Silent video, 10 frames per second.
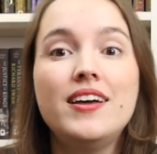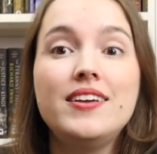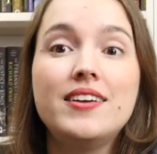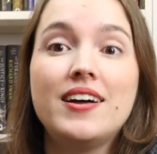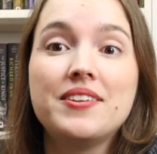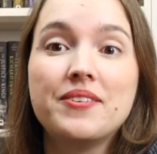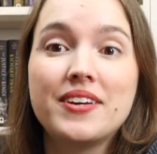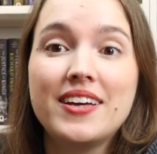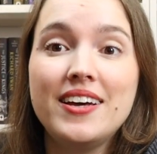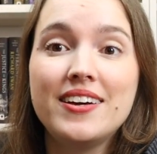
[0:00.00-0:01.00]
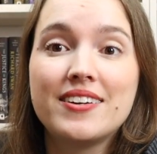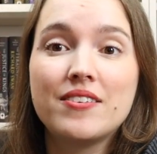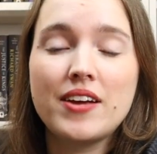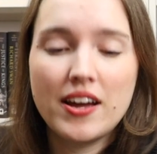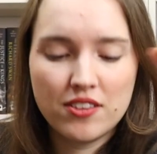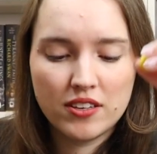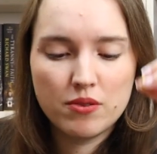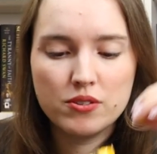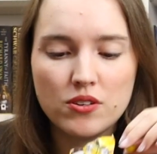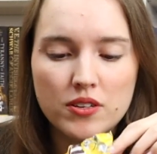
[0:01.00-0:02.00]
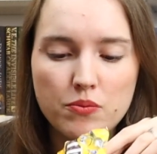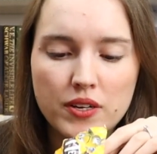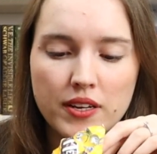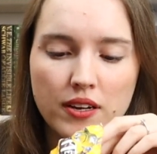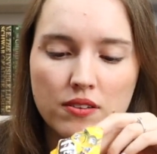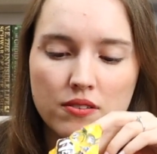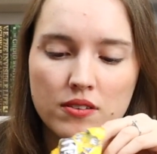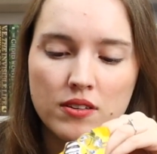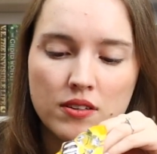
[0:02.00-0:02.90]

Yellow again. Okay, I thought there was only 1 yellow.